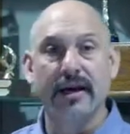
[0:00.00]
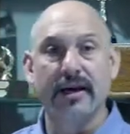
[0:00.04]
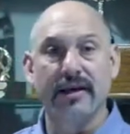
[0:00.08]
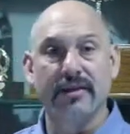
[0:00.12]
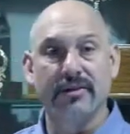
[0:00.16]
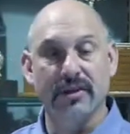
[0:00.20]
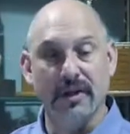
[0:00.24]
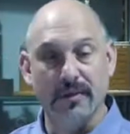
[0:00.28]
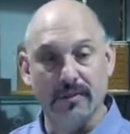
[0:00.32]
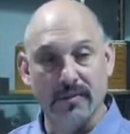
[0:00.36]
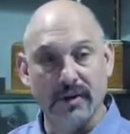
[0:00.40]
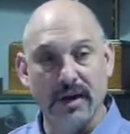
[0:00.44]

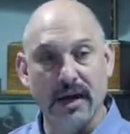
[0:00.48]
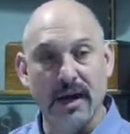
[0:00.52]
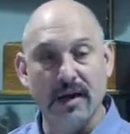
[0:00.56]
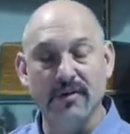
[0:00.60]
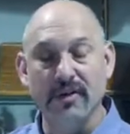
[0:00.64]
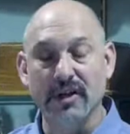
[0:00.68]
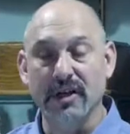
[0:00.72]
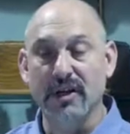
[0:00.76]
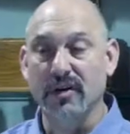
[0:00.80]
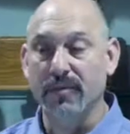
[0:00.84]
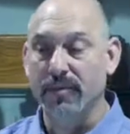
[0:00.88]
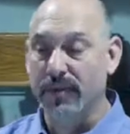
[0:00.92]

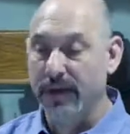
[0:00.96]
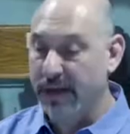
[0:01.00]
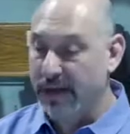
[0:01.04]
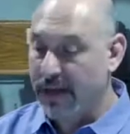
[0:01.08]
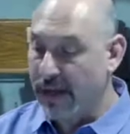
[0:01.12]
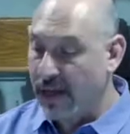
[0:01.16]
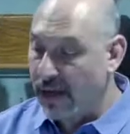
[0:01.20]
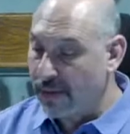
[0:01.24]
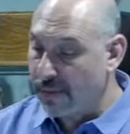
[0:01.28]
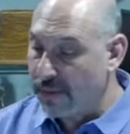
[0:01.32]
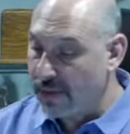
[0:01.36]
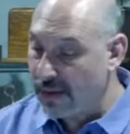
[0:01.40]
Sometimes it could be
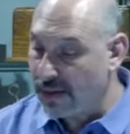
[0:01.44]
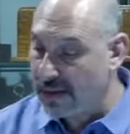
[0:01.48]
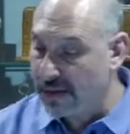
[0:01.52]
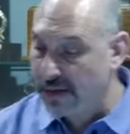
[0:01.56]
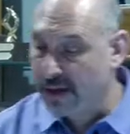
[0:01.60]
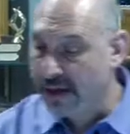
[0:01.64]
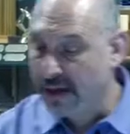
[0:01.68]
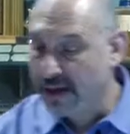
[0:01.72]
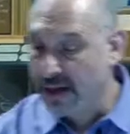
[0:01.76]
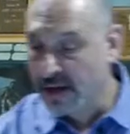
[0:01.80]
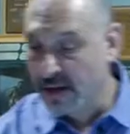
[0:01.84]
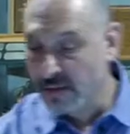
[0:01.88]

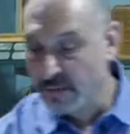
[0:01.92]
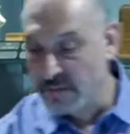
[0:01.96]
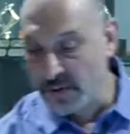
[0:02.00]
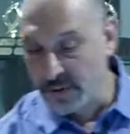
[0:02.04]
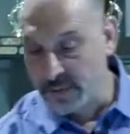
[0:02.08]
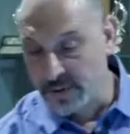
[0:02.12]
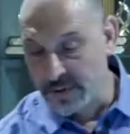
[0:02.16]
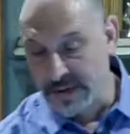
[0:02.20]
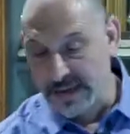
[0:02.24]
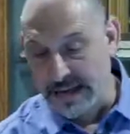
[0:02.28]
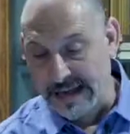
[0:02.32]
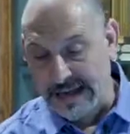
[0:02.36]
coming
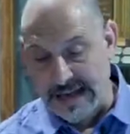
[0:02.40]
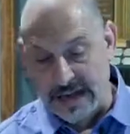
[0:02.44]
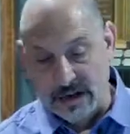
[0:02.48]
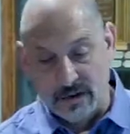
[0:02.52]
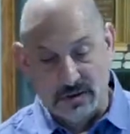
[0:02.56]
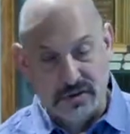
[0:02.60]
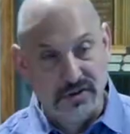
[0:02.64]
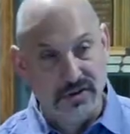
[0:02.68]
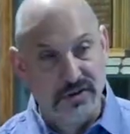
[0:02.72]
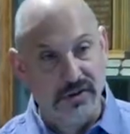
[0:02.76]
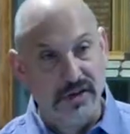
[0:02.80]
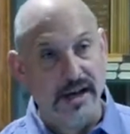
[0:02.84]
from the
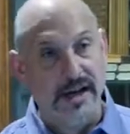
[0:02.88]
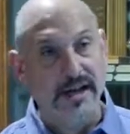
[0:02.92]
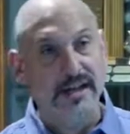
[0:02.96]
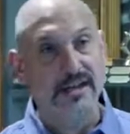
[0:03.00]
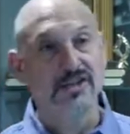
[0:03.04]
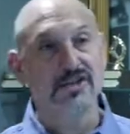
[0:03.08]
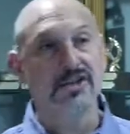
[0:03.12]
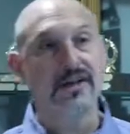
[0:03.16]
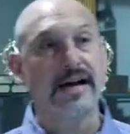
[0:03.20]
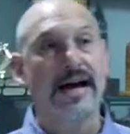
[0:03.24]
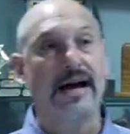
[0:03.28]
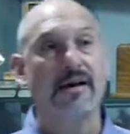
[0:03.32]

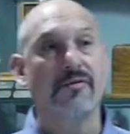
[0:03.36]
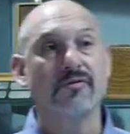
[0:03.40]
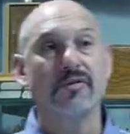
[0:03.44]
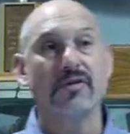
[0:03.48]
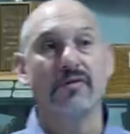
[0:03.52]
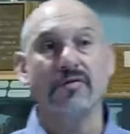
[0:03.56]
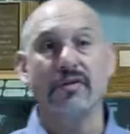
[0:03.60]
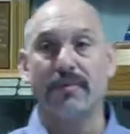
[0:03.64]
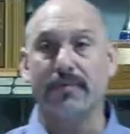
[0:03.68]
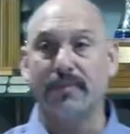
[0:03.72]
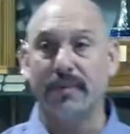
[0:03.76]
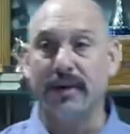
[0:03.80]
outside shaft
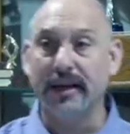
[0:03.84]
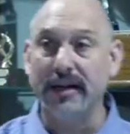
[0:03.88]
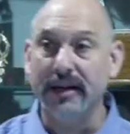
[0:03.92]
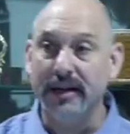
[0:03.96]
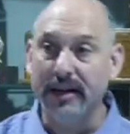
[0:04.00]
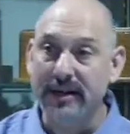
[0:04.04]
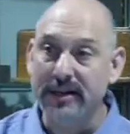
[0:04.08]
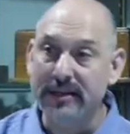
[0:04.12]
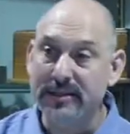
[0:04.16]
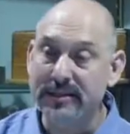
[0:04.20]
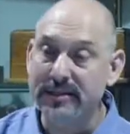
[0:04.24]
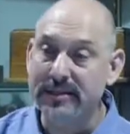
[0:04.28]
of the
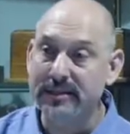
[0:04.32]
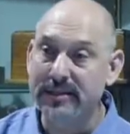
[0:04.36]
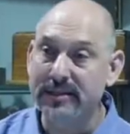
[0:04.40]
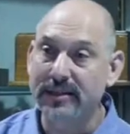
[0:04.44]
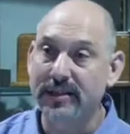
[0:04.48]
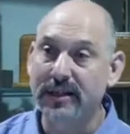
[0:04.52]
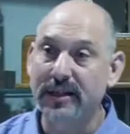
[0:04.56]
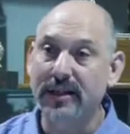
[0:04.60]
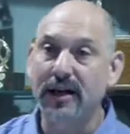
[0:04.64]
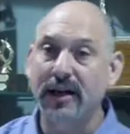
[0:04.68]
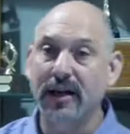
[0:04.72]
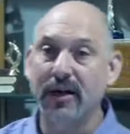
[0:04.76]
penis.